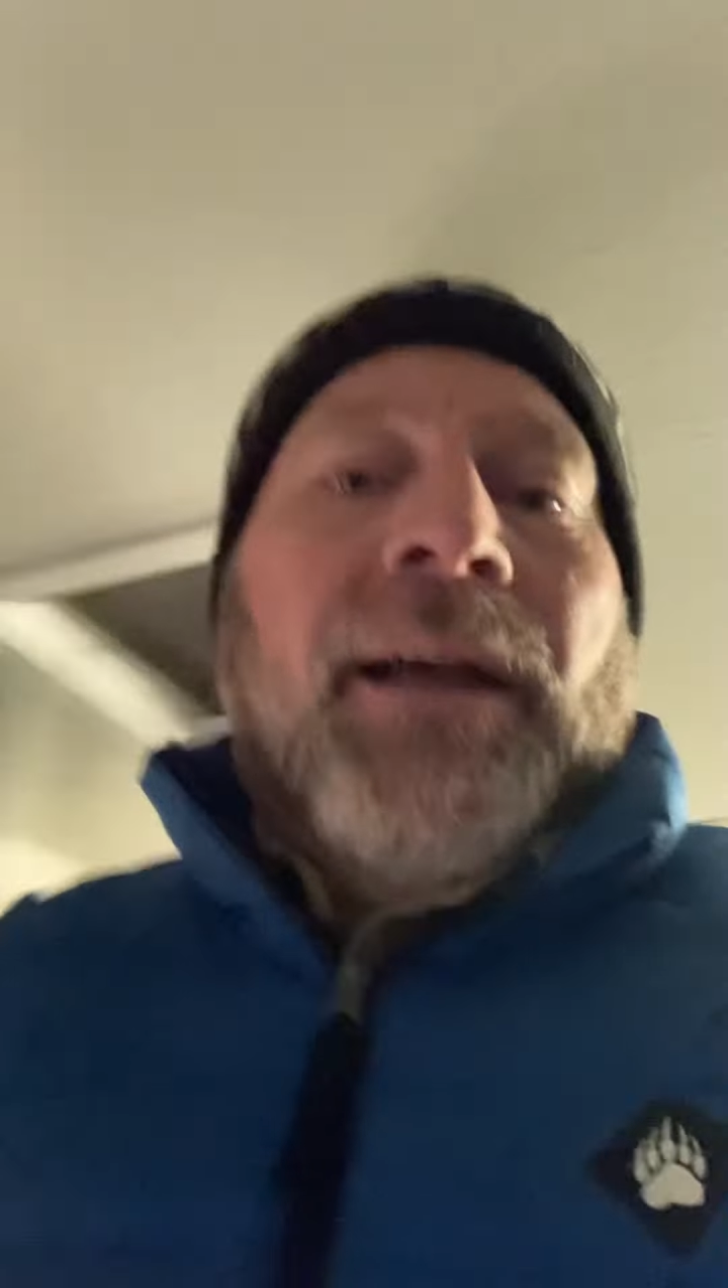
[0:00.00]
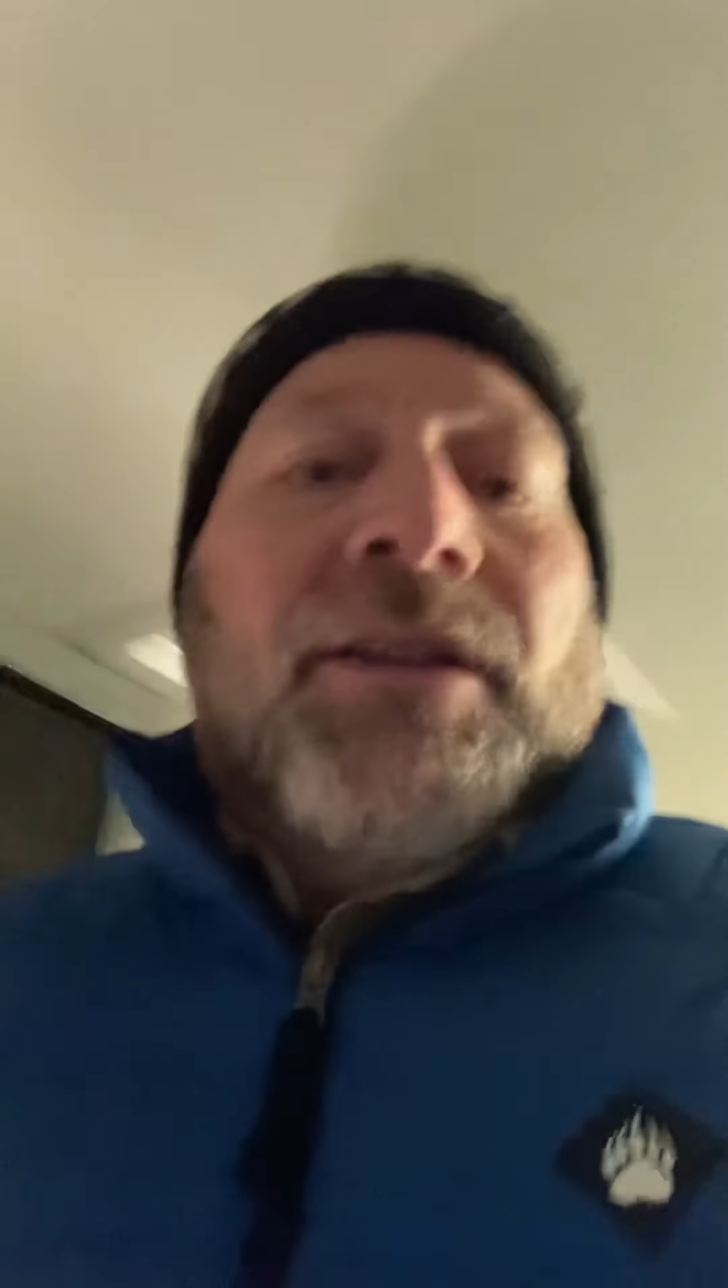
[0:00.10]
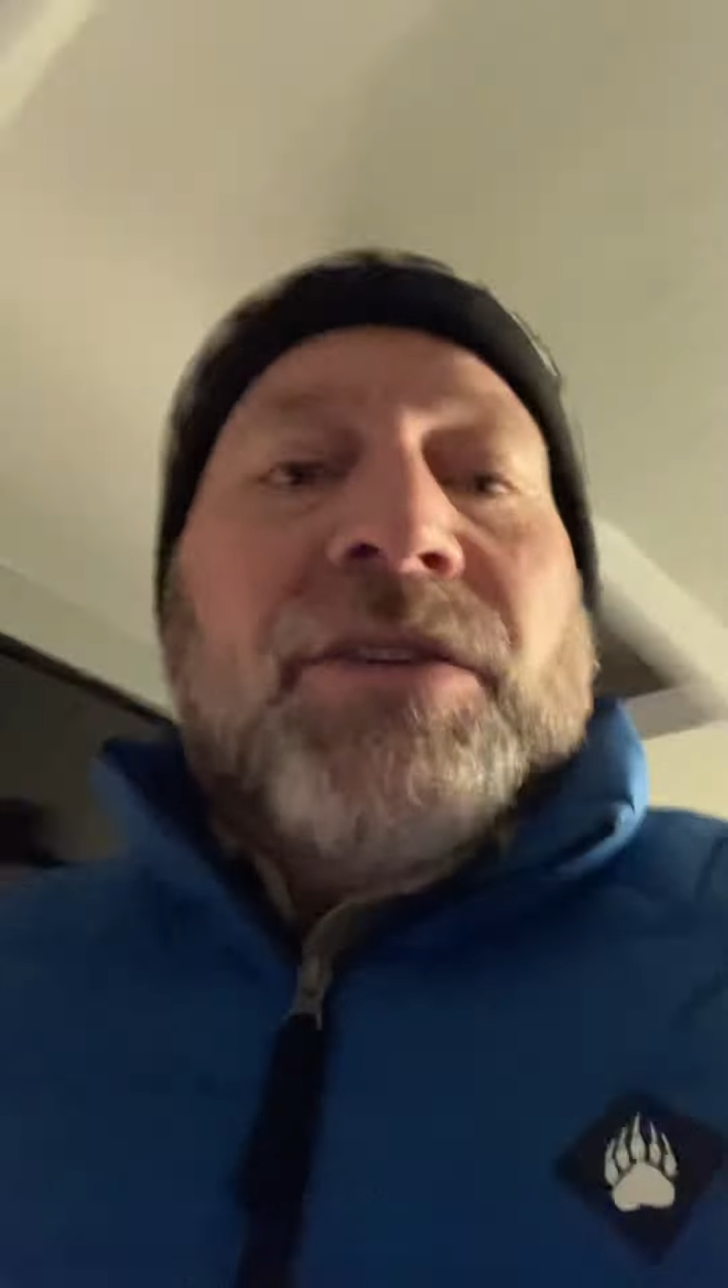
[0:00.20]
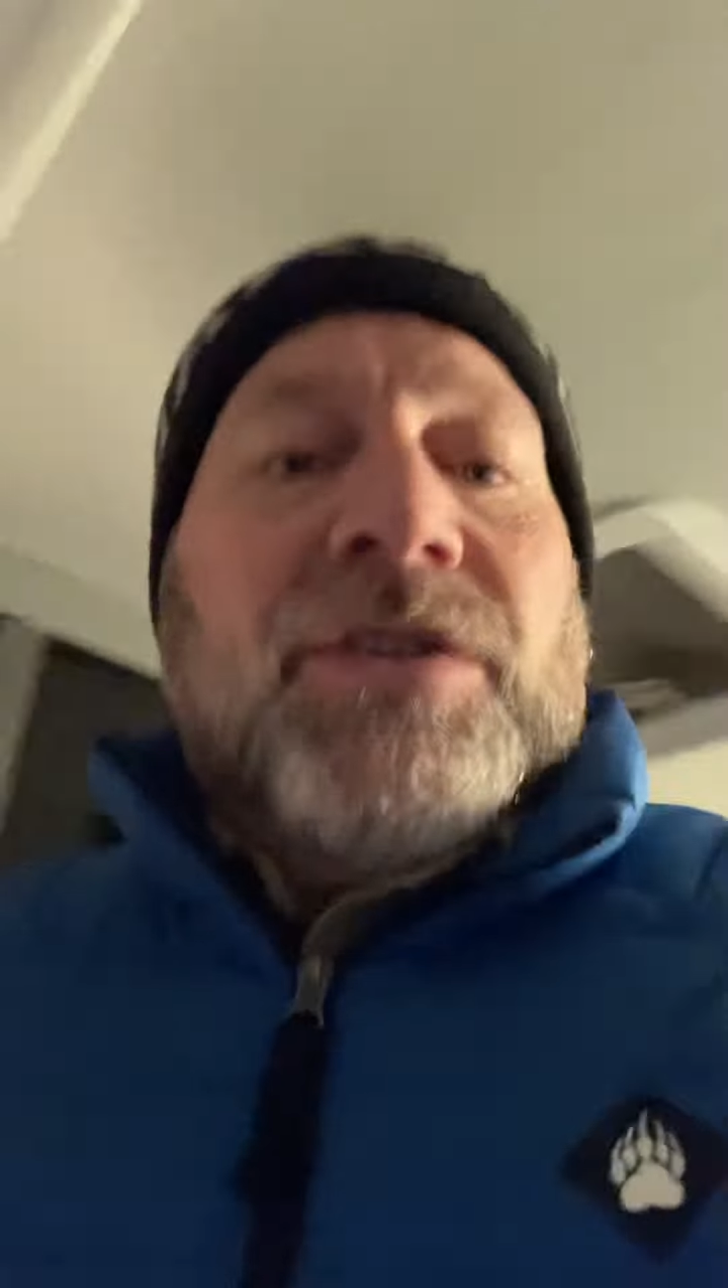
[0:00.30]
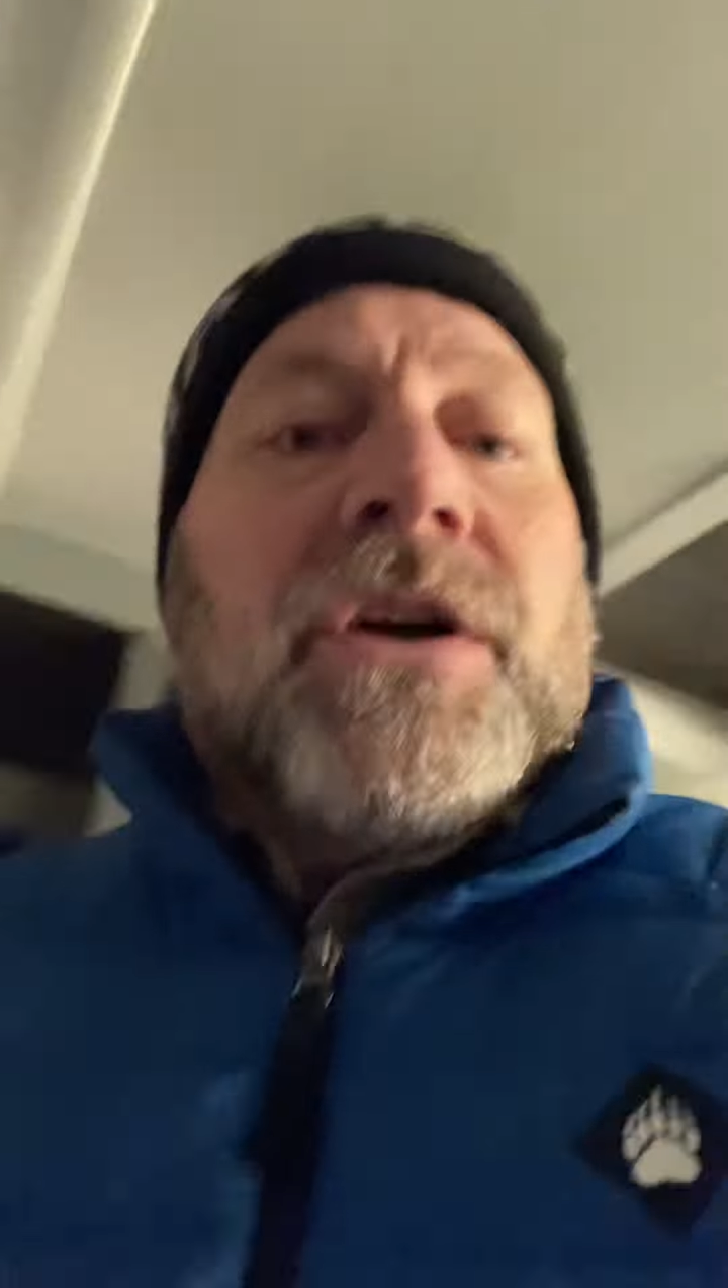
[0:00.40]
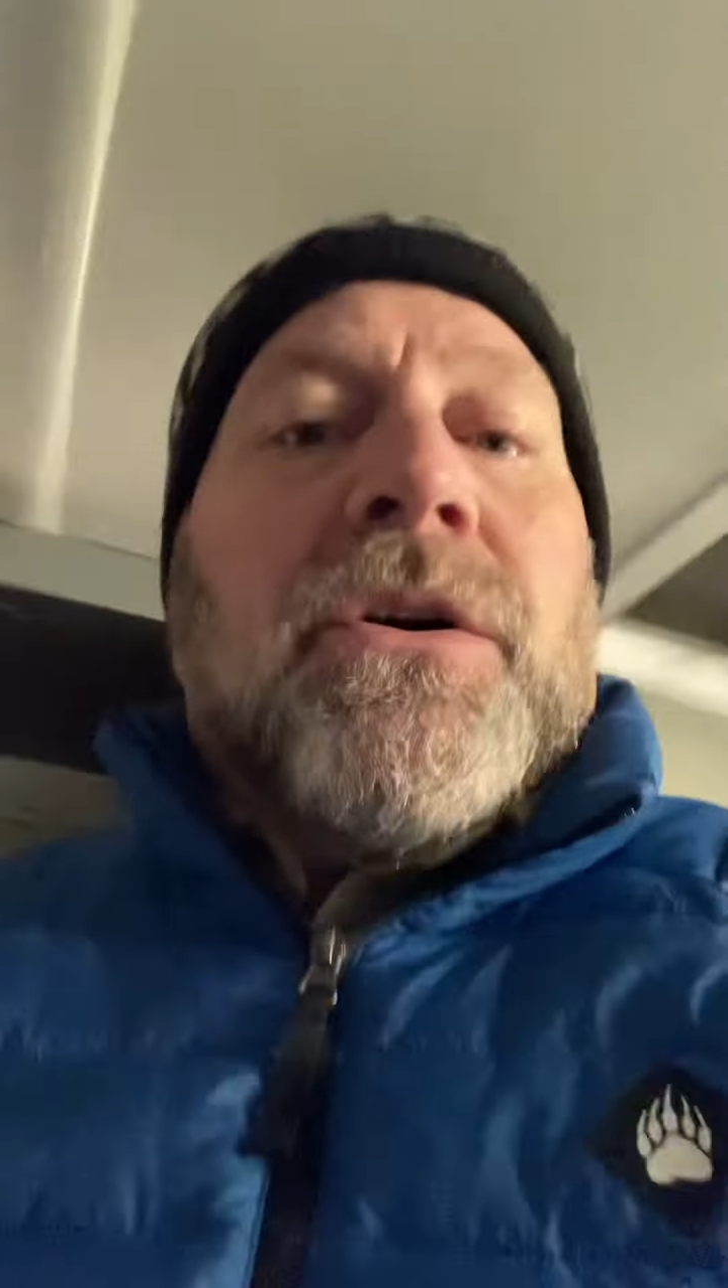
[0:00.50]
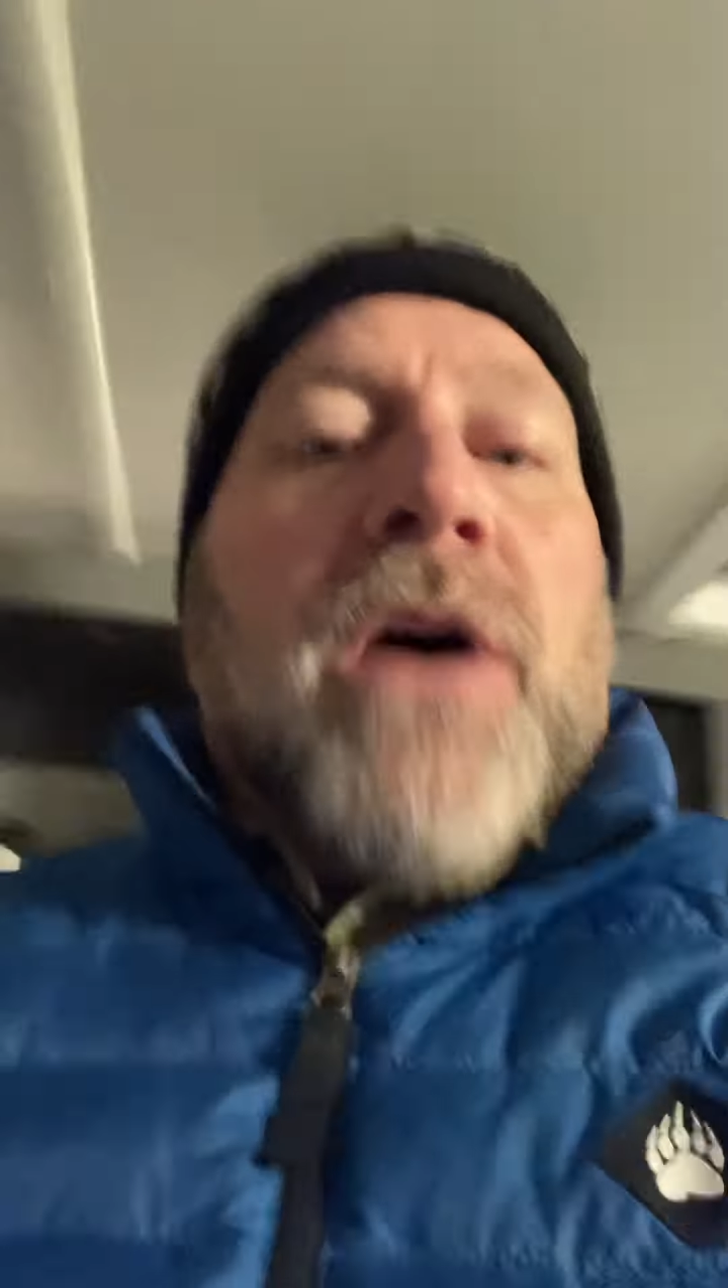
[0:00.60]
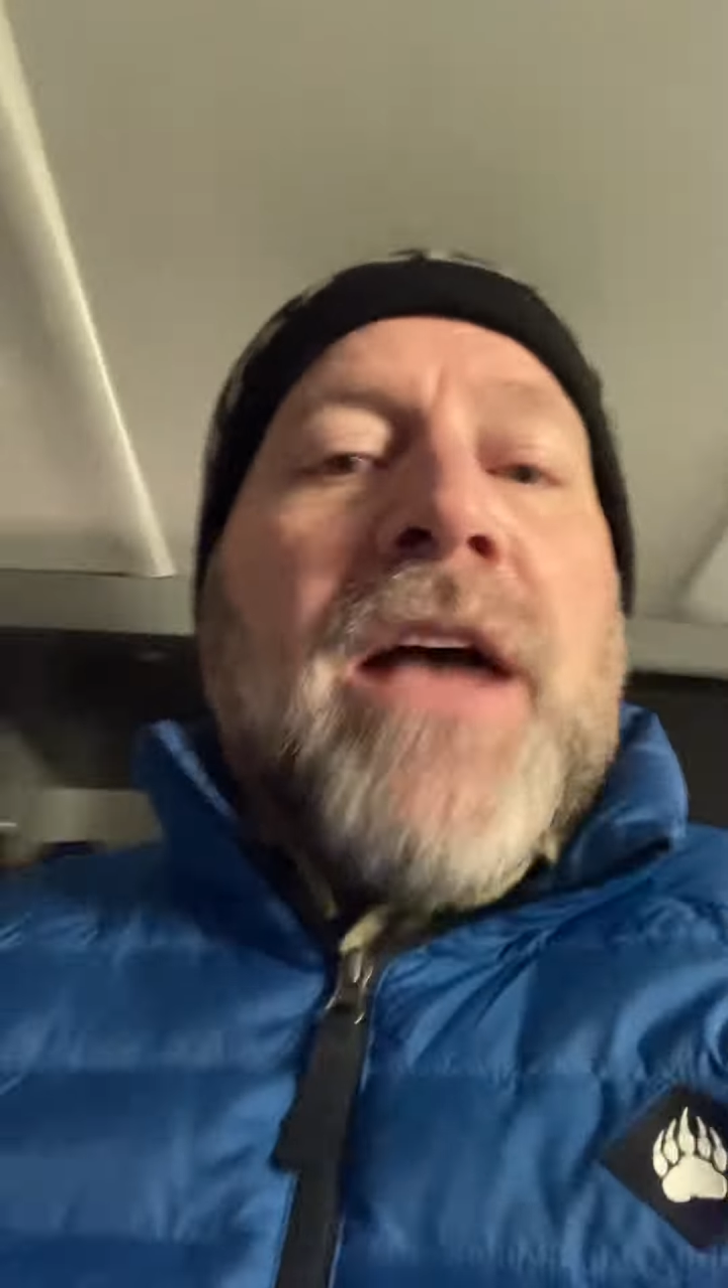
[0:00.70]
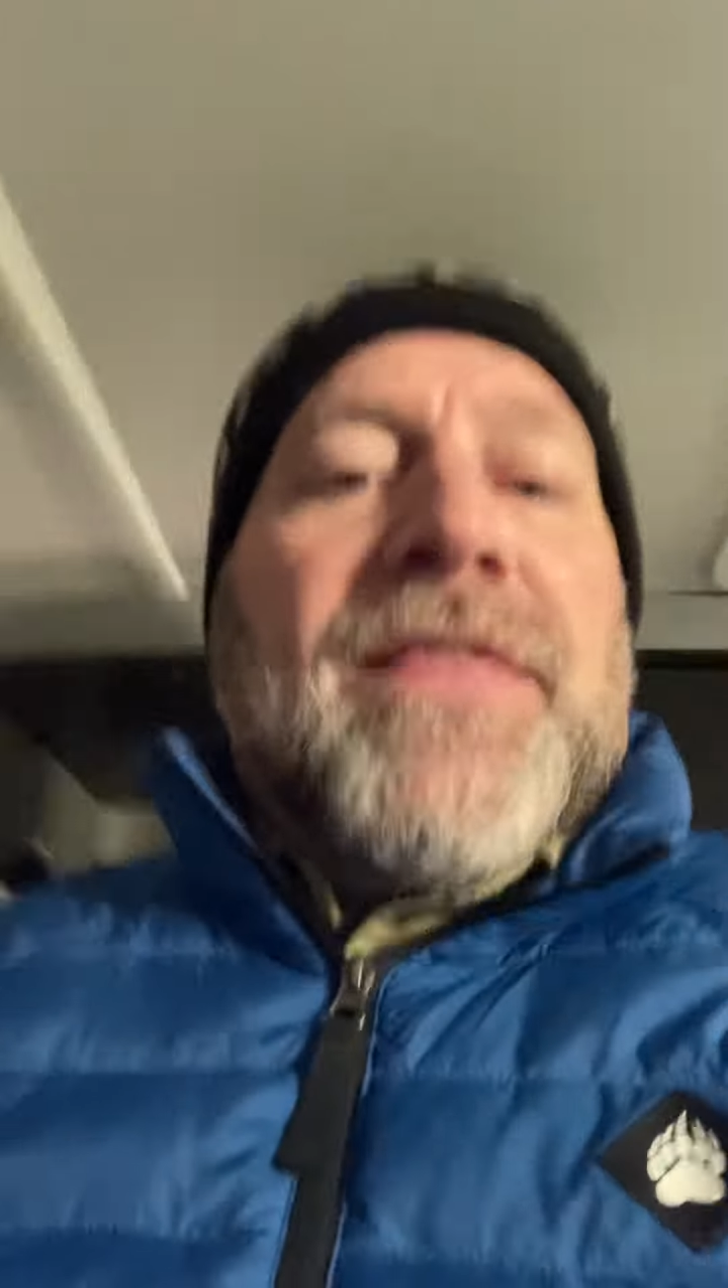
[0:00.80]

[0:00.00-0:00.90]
So I